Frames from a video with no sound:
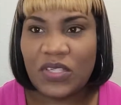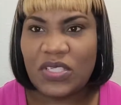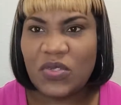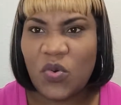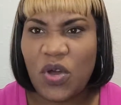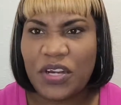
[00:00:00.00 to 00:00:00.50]

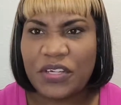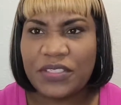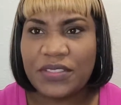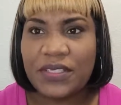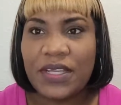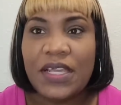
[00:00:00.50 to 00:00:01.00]
Is it
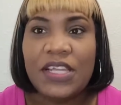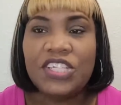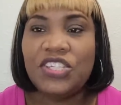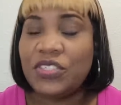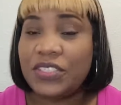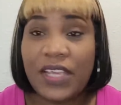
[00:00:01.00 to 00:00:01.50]
Waters?
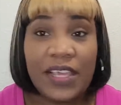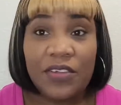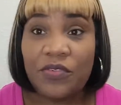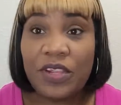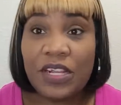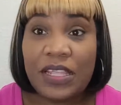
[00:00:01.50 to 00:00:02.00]
She'll say,
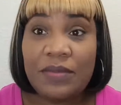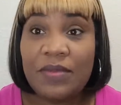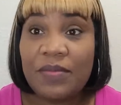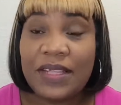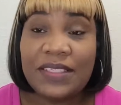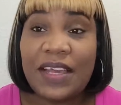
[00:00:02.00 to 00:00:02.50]

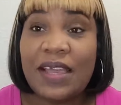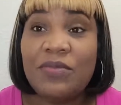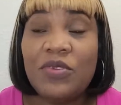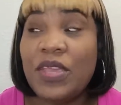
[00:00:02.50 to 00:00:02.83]
reclaiming my time.